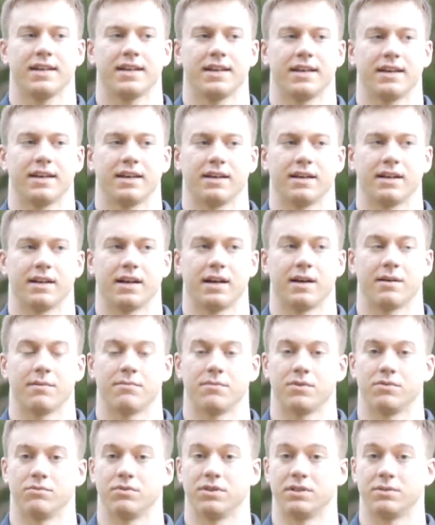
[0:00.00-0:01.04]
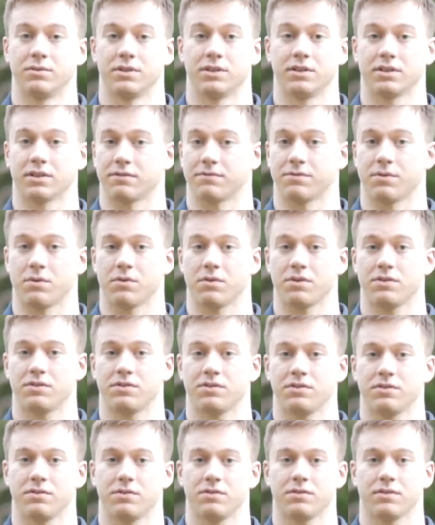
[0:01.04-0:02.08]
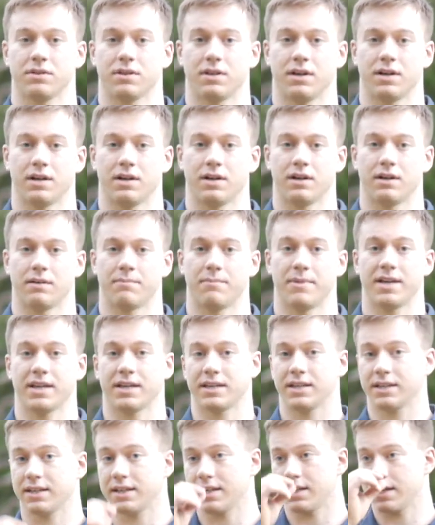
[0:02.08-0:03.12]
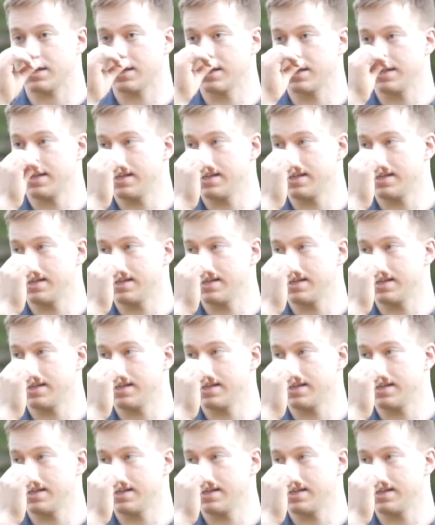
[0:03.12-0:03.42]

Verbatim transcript: And I'm really, really looking forward to uh, making it